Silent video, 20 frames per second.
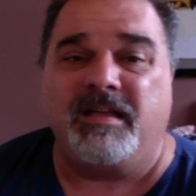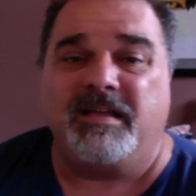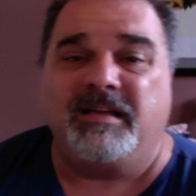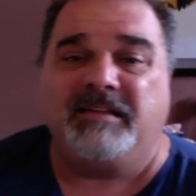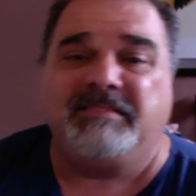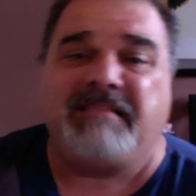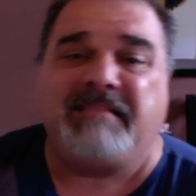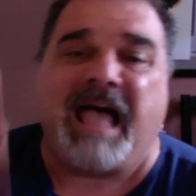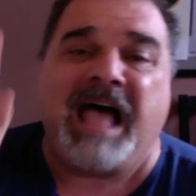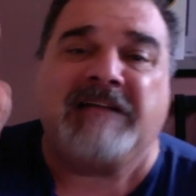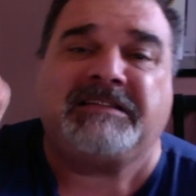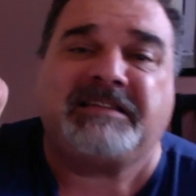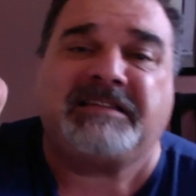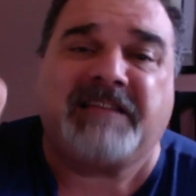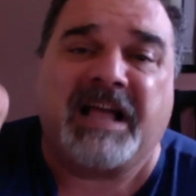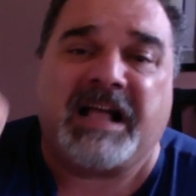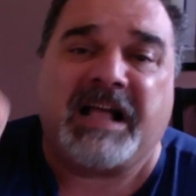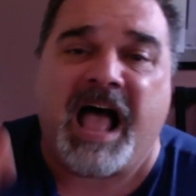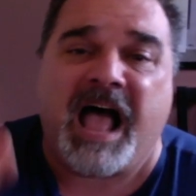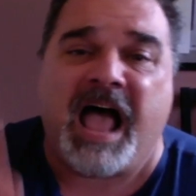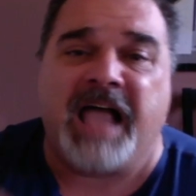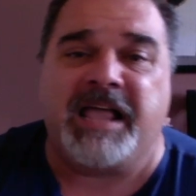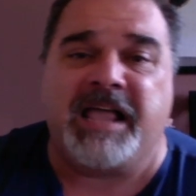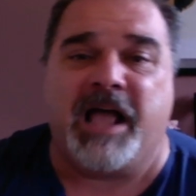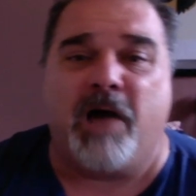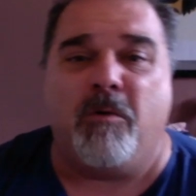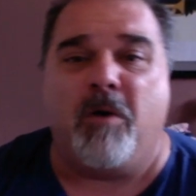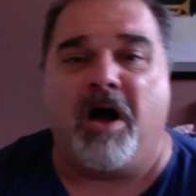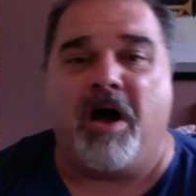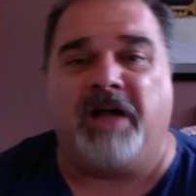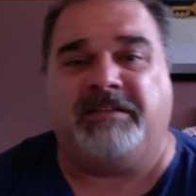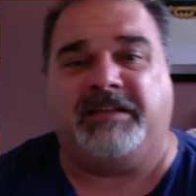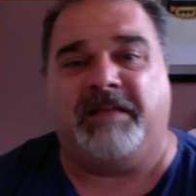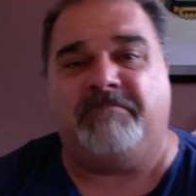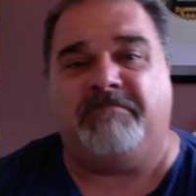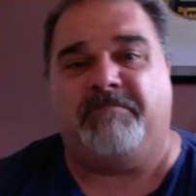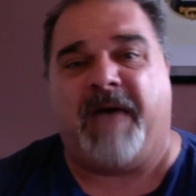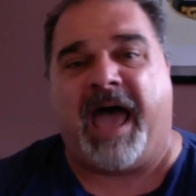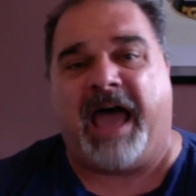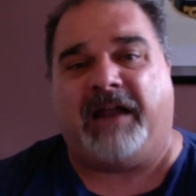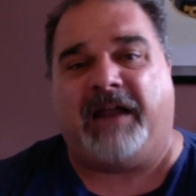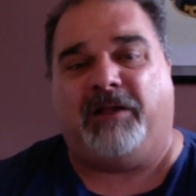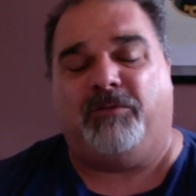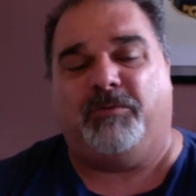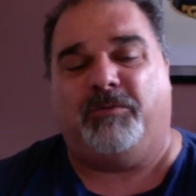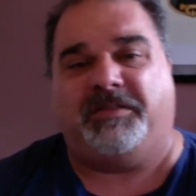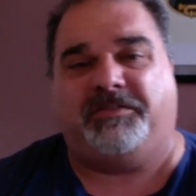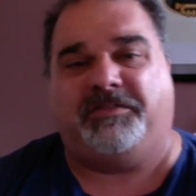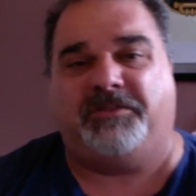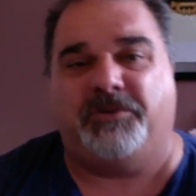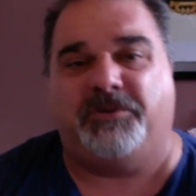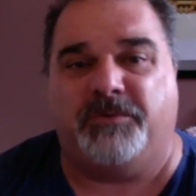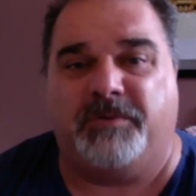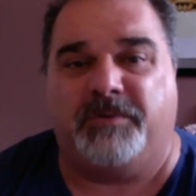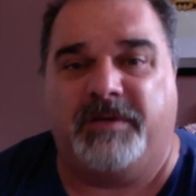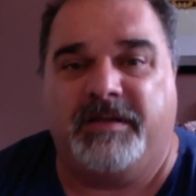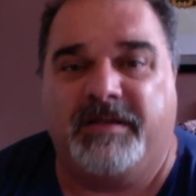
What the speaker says: that's the guy you want in battle with you.